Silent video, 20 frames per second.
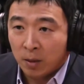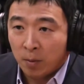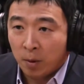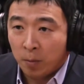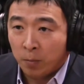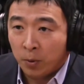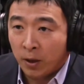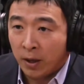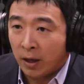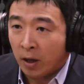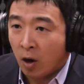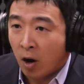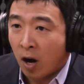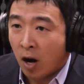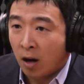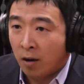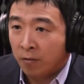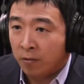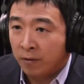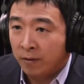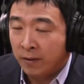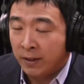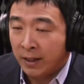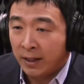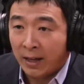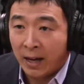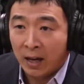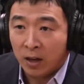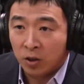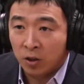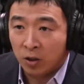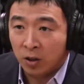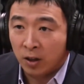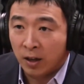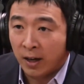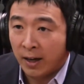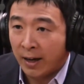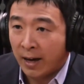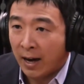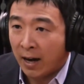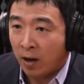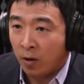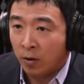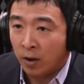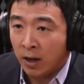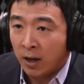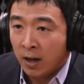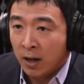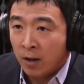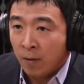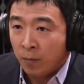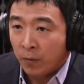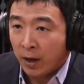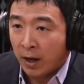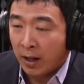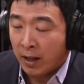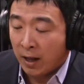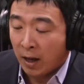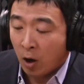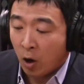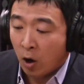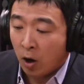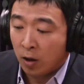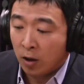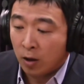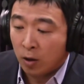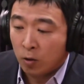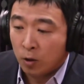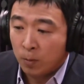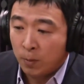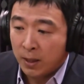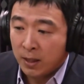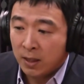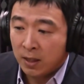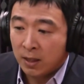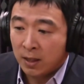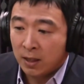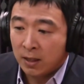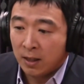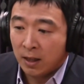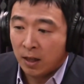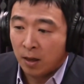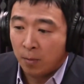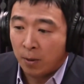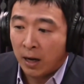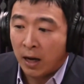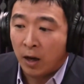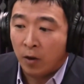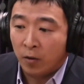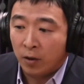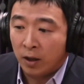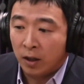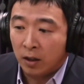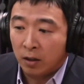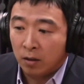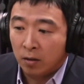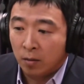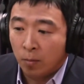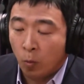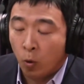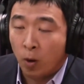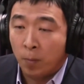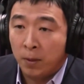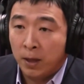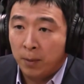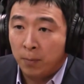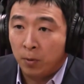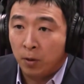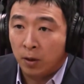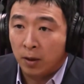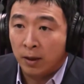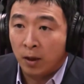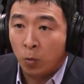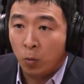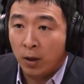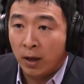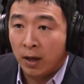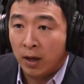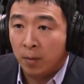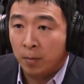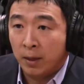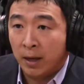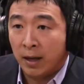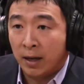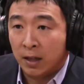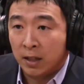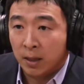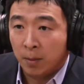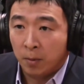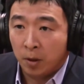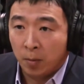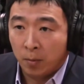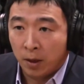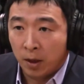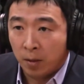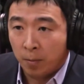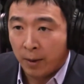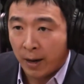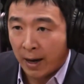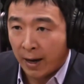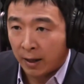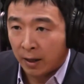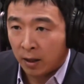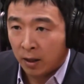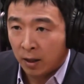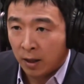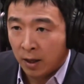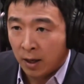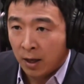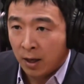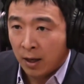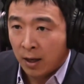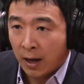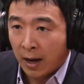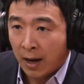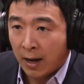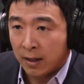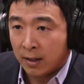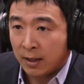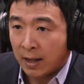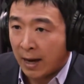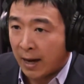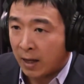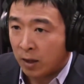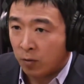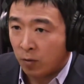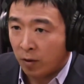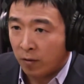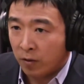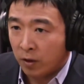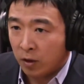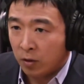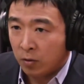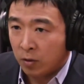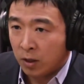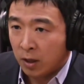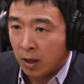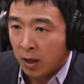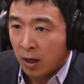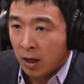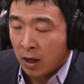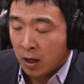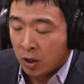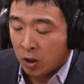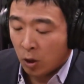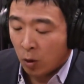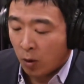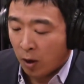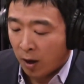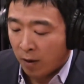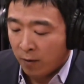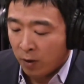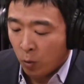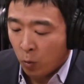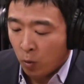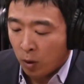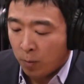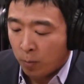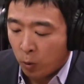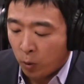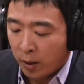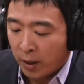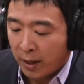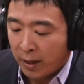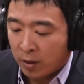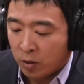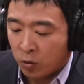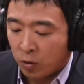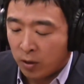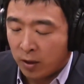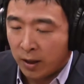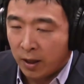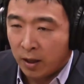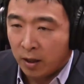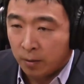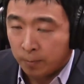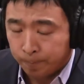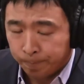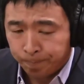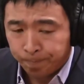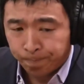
they've been putting off, the occasional night out. And then all of those businesses end up hiring more people, and then we end up getting some of the money back as tax revenues. So of the $1.8 trillion,